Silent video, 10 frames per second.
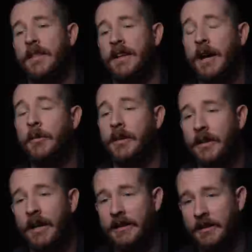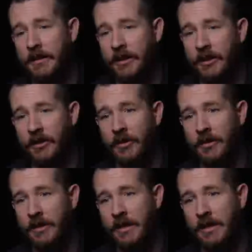thing I really liked here
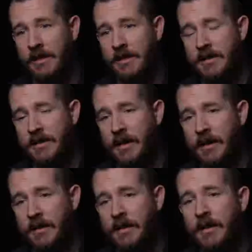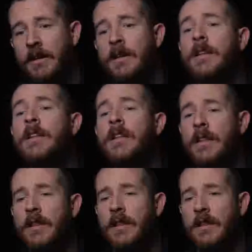is the
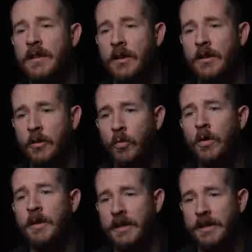woman